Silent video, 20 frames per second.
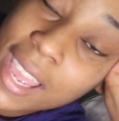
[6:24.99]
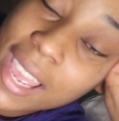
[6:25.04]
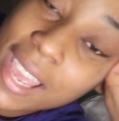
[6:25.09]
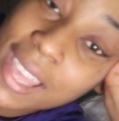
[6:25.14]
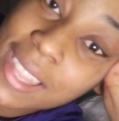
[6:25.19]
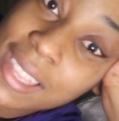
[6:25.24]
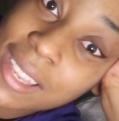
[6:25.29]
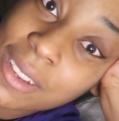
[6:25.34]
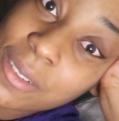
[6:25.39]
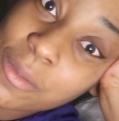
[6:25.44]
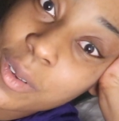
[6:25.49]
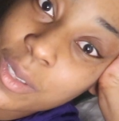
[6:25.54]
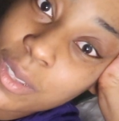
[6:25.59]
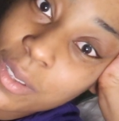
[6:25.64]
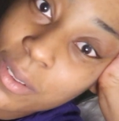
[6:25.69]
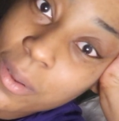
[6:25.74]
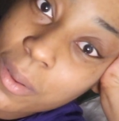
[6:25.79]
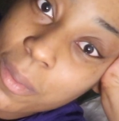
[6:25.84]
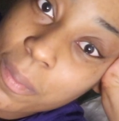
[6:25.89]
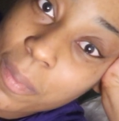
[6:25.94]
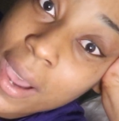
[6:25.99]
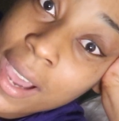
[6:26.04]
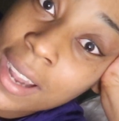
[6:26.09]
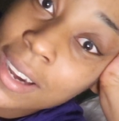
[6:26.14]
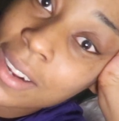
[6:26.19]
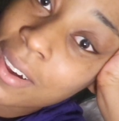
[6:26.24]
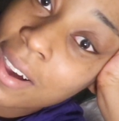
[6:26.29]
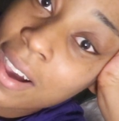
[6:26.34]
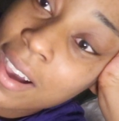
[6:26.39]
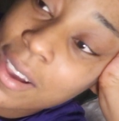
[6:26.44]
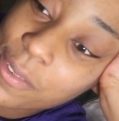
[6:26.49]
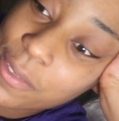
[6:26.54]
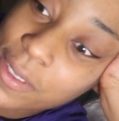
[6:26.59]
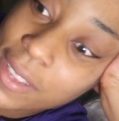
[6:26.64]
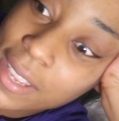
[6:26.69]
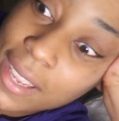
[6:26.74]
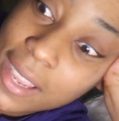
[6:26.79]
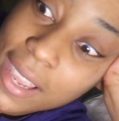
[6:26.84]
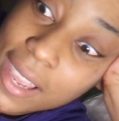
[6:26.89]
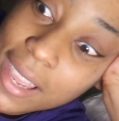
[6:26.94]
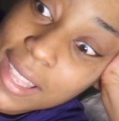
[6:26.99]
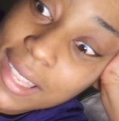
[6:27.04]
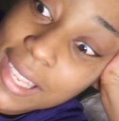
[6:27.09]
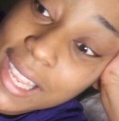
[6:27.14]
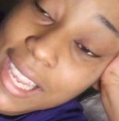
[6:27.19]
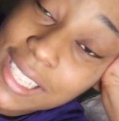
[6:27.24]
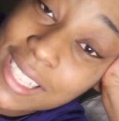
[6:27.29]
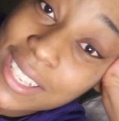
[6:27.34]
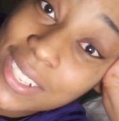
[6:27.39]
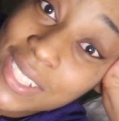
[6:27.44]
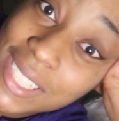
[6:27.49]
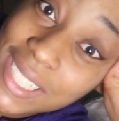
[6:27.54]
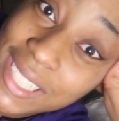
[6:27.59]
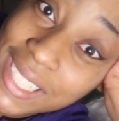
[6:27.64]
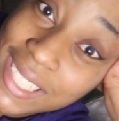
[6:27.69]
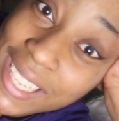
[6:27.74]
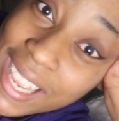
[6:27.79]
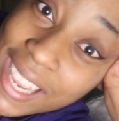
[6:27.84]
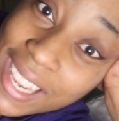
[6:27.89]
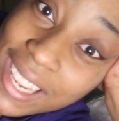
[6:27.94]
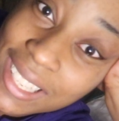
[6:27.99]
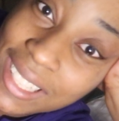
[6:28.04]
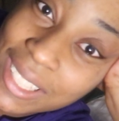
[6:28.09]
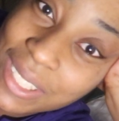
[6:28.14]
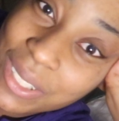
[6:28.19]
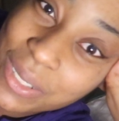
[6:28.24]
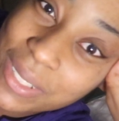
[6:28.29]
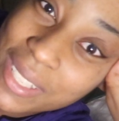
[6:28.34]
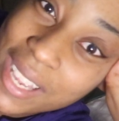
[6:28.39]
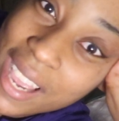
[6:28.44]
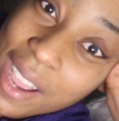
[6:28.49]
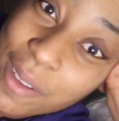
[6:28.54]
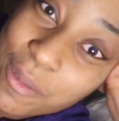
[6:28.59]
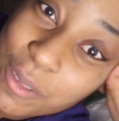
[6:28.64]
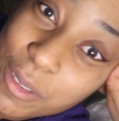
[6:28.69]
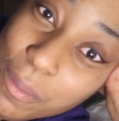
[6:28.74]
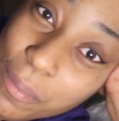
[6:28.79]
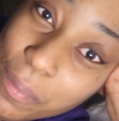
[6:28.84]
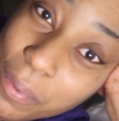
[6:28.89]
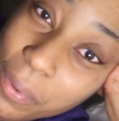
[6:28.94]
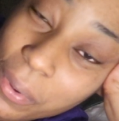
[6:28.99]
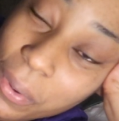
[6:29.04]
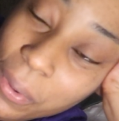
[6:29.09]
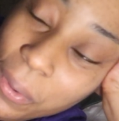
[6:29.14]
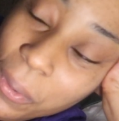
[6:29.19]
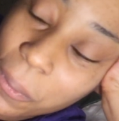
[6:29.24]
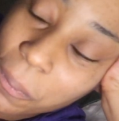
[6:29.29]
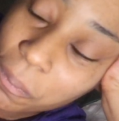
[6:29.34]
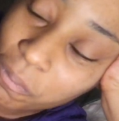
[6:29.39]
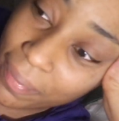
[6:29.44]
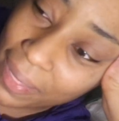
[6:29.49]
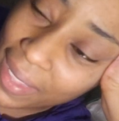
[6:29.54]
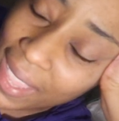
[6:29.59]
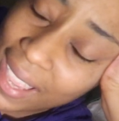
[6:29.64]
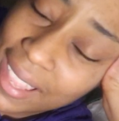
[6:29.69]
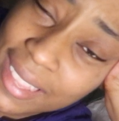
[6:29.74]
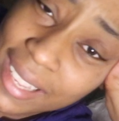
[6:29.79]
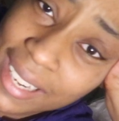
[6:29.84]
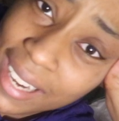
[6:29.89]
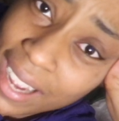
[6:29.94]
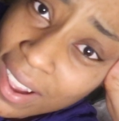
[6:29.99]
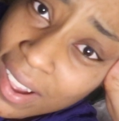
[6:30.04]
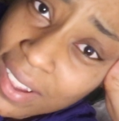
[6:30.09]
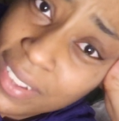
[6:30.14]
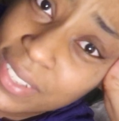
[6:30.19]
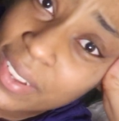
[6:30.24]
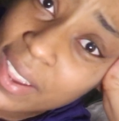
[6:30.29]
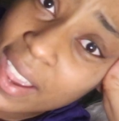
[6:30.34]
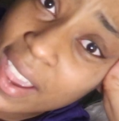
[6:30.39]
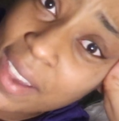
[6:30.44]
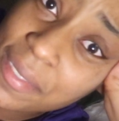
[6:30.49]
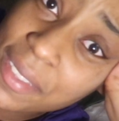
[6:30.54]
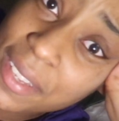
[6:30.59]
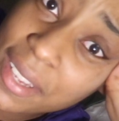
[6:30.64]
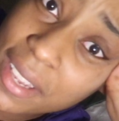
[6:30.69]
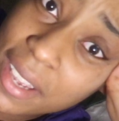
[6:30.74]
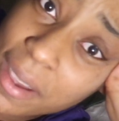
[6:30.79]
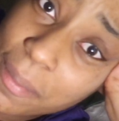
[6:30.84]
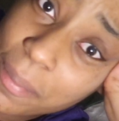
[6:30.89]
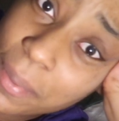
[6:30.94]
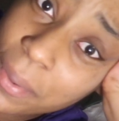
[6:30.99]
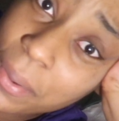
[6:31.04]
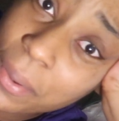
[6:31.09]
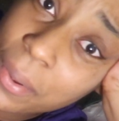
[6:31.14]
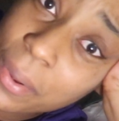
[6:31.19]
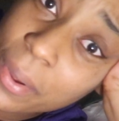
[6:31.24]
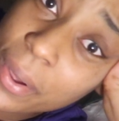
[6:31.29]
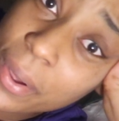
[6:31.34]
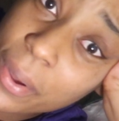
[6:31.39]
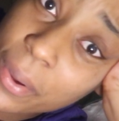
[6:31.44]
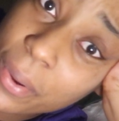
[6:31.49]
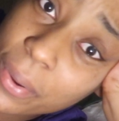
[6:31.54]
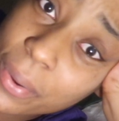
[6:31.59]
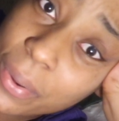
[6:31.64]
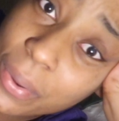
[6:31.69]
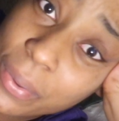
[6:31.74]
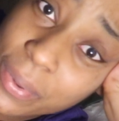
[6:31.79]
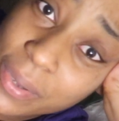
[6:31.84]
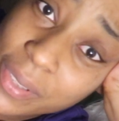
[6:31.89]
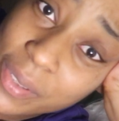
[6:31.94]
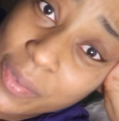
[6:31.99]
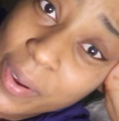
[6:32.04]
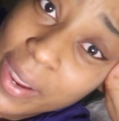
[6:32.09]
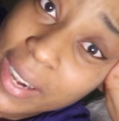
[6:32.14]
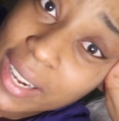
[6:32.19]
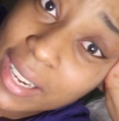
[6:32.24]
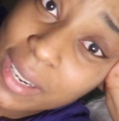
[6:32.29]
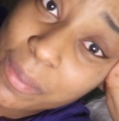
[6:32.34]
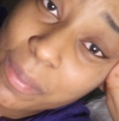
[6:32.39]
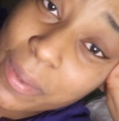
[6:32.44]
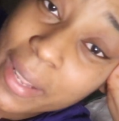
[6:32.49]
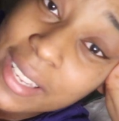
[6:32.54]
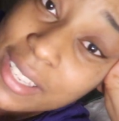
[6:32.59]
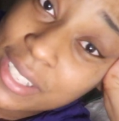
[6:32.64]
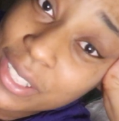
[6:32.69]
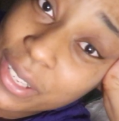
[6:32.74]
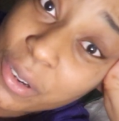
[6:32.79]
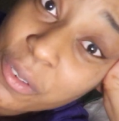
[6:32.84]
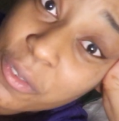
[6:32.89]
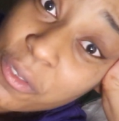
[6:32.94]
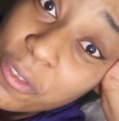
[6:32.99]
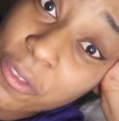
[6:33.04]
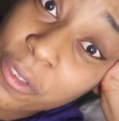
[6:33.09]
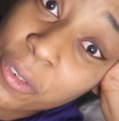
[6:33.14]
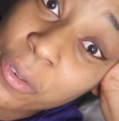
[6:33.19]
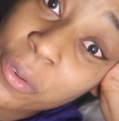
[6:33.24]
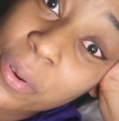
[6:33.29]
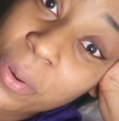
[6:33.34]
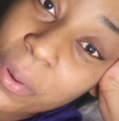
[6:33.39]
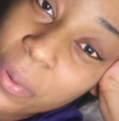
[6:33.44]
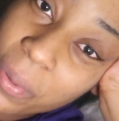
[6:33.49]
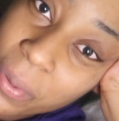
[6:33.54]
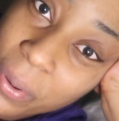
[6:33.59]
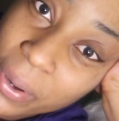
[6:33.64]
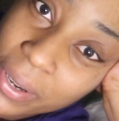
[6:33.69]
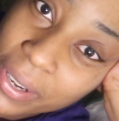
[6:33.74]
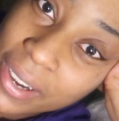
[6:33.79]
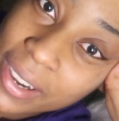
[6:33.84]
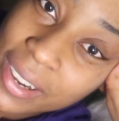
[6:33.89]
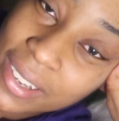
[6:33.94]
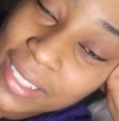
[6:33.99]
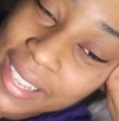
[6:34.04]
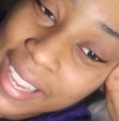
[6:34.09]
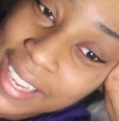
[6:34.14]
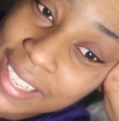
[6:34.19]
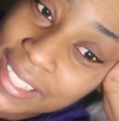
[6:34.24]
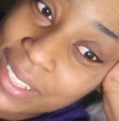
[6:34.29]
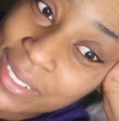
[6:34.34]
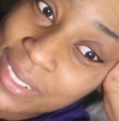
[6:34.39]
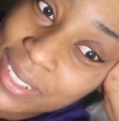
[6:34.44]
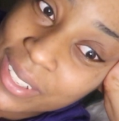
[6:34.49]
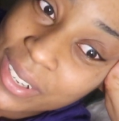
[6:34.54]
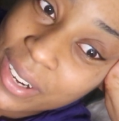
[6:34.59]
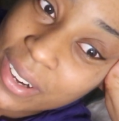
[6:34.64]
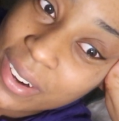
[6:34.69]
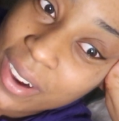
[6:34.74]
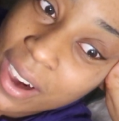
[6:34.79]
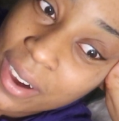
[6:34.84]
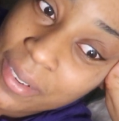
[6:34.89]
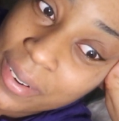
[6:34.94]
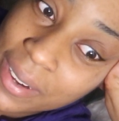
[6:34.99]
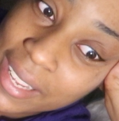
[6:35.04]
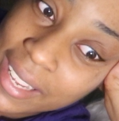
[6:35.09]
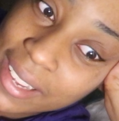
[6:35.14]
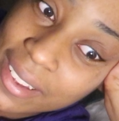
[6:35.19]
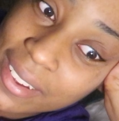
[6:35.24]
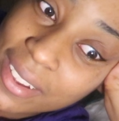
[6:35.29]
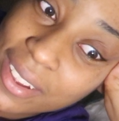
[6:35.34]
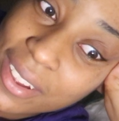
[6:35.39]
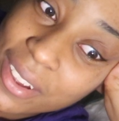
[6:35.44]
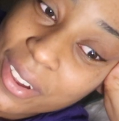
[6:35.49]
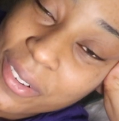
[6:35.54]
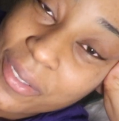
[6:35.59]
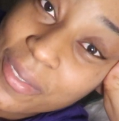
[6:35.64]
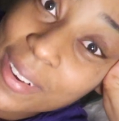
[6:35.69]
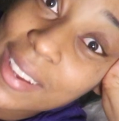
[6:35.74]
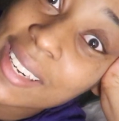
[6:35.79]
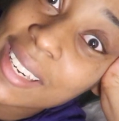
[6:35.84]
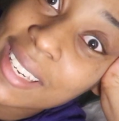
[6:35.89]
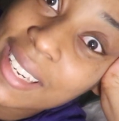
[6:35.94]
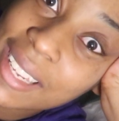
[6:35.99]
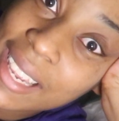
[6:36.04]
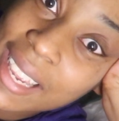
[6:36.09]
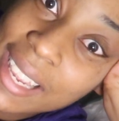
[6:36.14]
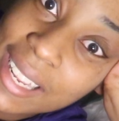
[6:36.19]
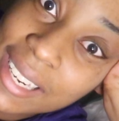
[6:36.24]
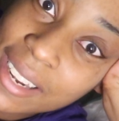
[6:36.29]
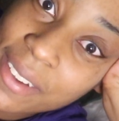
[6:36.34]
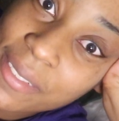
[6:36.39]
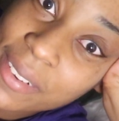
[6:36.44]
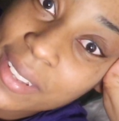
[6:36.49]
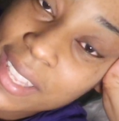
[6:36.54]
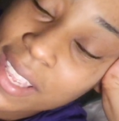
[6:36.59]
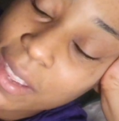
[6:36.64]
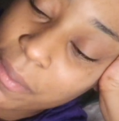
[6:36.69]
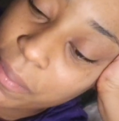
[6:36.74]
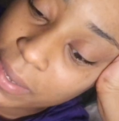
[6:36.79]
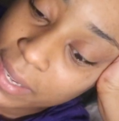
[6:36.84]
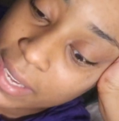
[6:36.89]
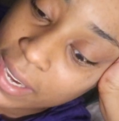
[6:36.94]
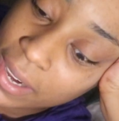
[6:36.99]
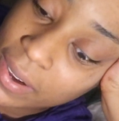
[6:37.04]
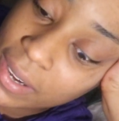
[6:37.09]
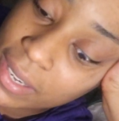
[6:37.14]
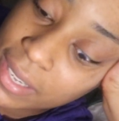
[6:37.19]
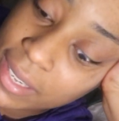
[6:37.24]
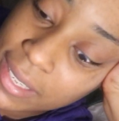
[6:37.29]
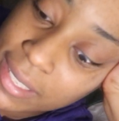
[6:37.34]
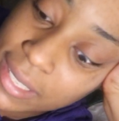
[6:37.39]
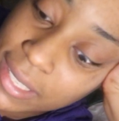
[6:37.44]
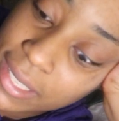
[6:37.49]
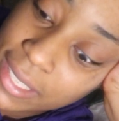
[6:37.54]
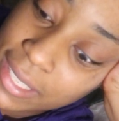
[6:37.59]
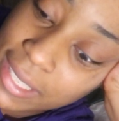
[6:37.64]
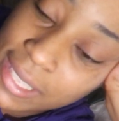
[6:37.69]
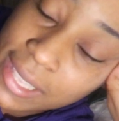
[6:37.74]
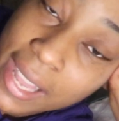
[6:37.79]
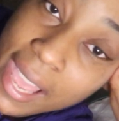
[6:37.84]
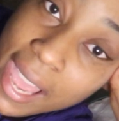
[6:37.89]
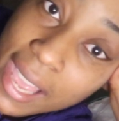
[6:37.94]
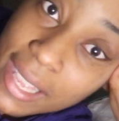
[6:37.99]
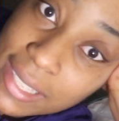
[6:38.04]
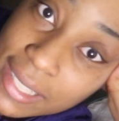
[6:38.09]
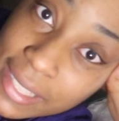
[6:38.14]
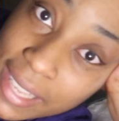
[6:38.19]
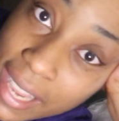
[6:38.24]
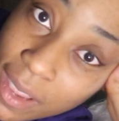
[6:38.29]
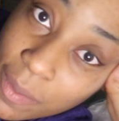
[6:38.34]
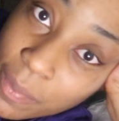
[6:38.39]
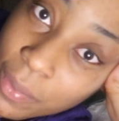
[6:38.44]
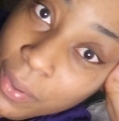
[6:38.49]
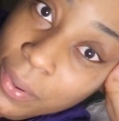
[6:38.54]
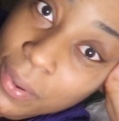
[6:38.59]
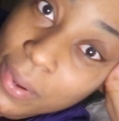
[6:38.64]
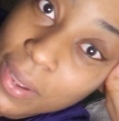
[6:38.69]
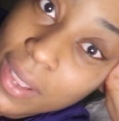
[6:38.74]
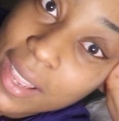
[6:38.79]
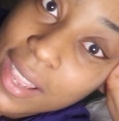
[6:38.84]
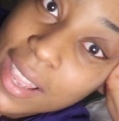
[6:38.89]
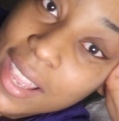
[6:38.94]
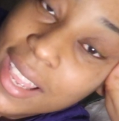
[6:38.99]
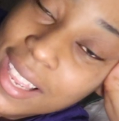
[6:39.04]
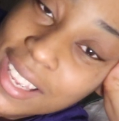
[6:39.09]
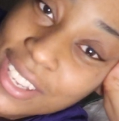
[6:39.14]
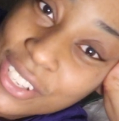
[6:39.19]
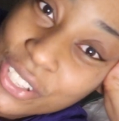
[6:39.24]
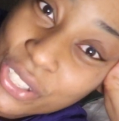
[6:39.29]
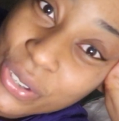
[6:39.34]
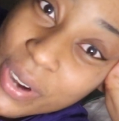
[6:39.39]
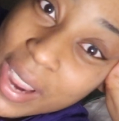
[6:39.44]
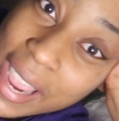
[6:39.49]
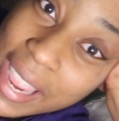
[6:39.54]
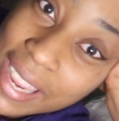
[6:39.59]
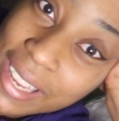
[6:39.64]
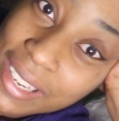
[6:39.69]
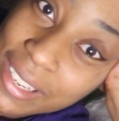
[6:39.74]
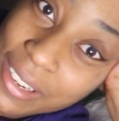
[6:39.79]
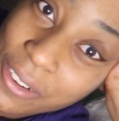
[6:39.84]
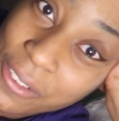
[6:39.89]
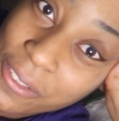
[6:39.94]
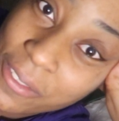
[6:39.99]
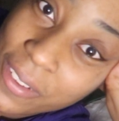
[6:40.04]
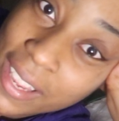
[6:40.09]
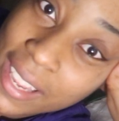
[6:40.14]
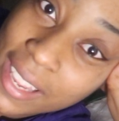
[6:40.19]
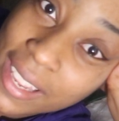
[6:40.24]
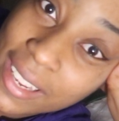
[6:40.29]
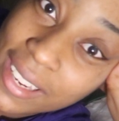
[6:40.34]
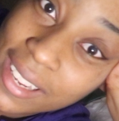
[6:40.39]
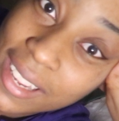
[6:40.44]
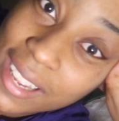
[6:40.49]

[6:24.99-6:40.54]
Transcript: And then with the pot of coffee, that's going to take a little time to brew. And then I also have the couple who was ready to place their full order, like, so they're already ready to eat and everything, but here it is, this last table is dragging their feet.